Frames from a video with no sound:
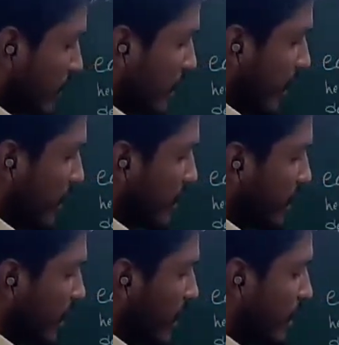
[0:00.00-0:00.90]
free
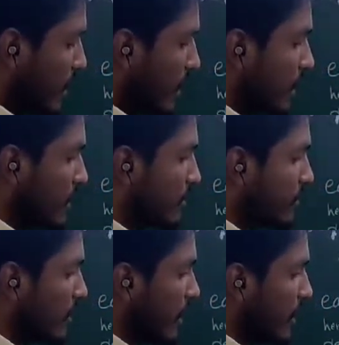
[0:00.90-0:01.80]
radical and another
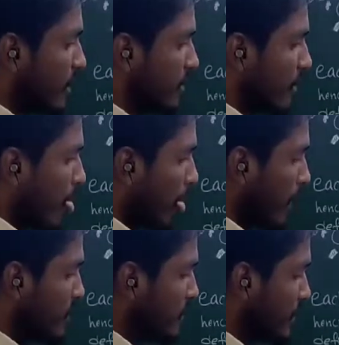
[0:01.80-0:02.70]
free radical.
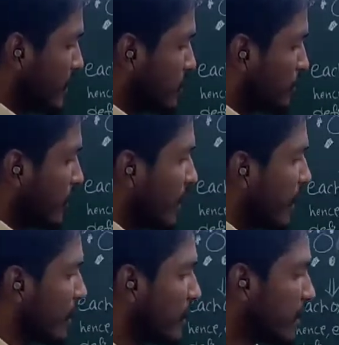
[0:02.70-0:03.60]
See, this free
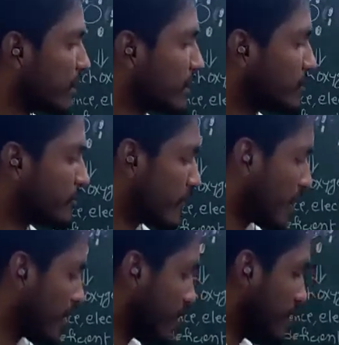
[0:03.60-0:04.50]
radical and this free
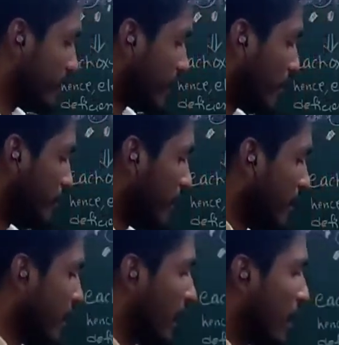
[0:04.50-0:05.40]
radical will
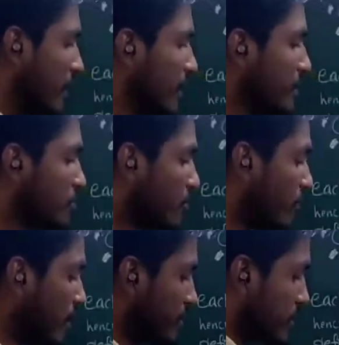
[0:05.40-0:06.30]
combine and leads to
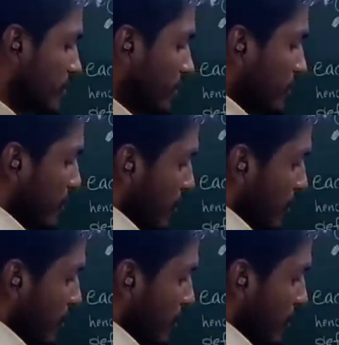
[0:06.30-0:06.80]
formation of